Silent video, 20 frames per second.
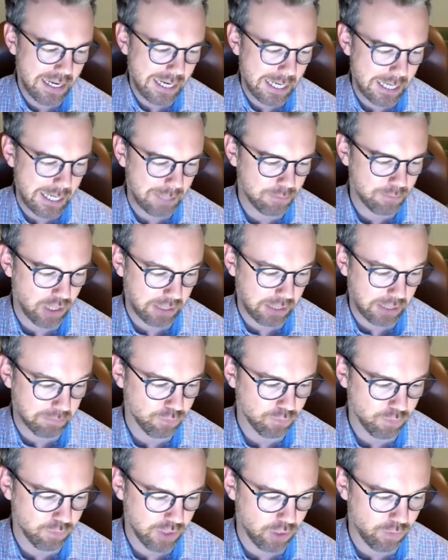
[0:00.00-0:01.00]
Um, so I,
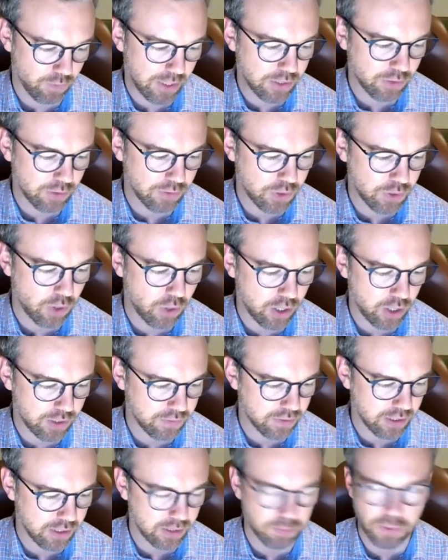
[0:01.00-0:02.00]
you know, went over to
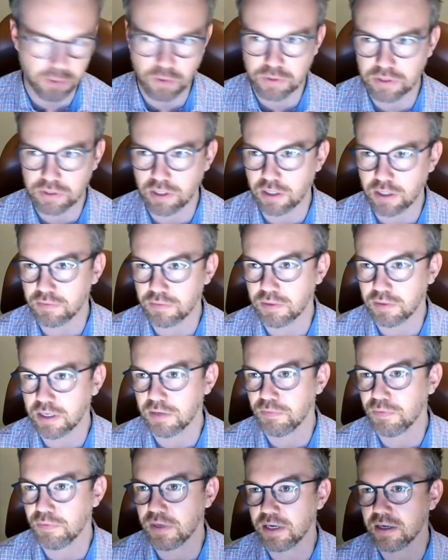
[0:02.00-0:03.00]
Oxford, did a postdoc
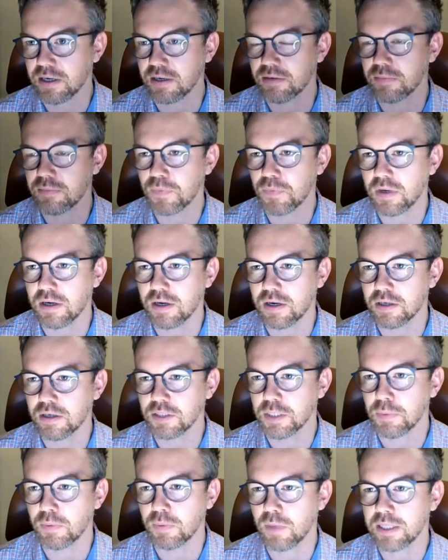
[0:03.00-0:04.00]
with uh, uh,
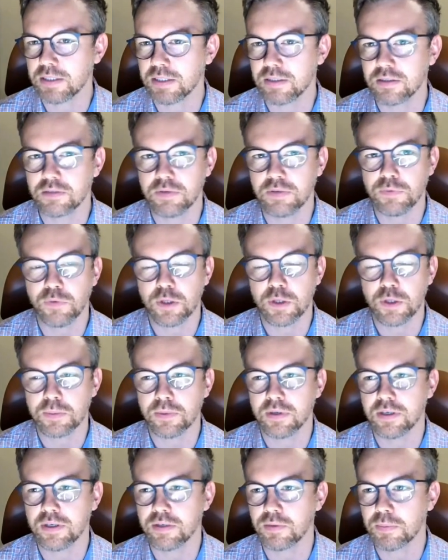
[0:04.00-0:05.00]
Shimon Whiteson's
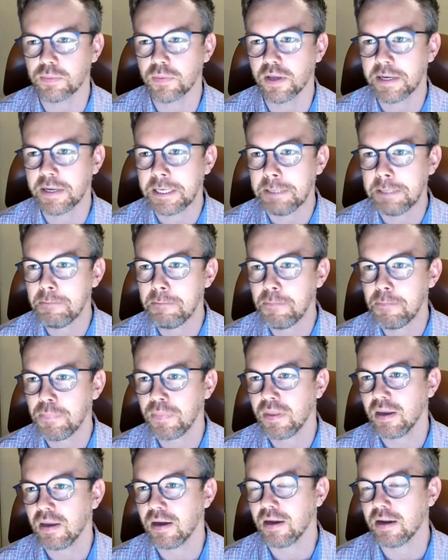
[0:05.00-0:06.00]
reinforcement learning group there
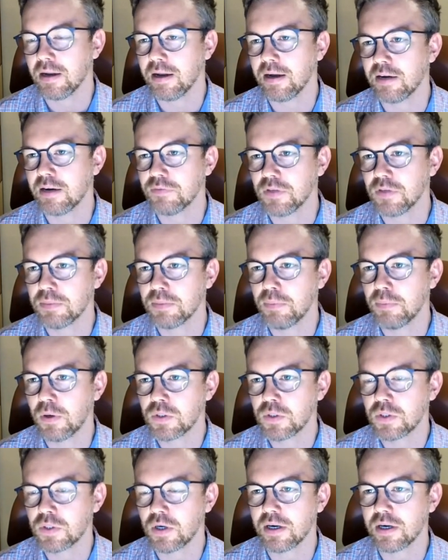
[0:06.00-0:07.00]
and then after the
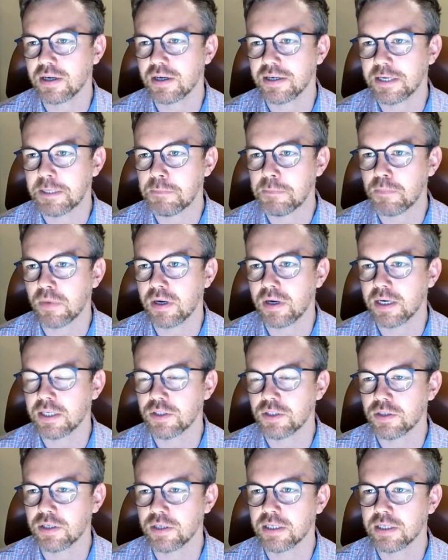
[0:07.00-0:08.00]
postdoc, um, I
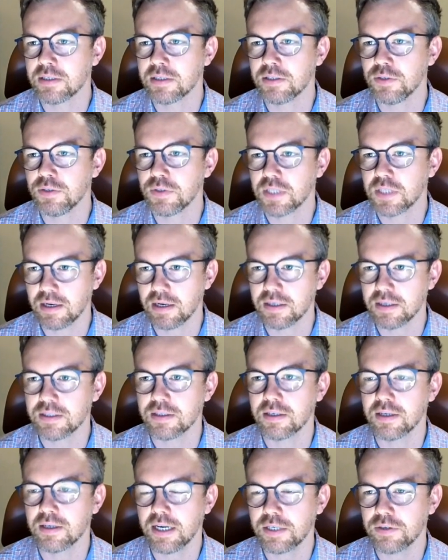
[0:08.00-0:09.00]
joined UCL as
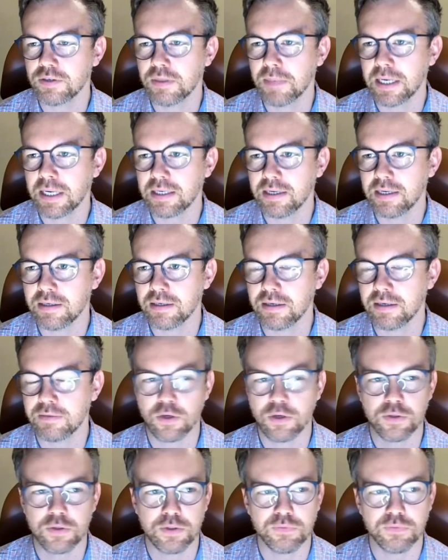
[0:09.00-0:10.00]
a lecturer back then and
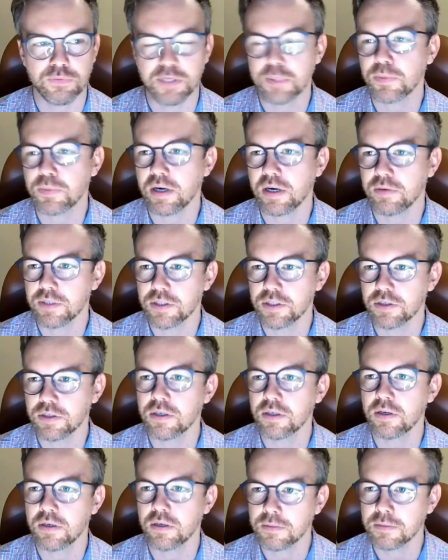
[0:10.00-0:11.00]
also Facebook AI research
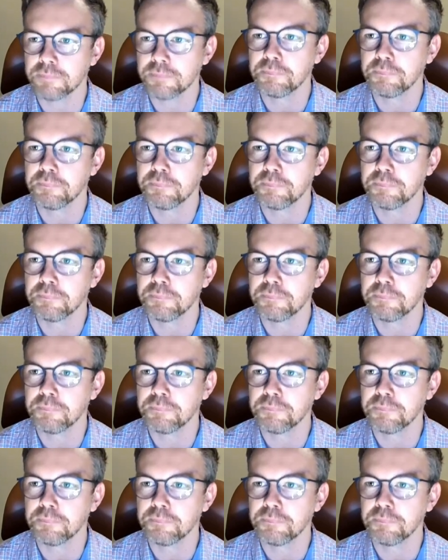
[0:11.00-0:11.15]
in London.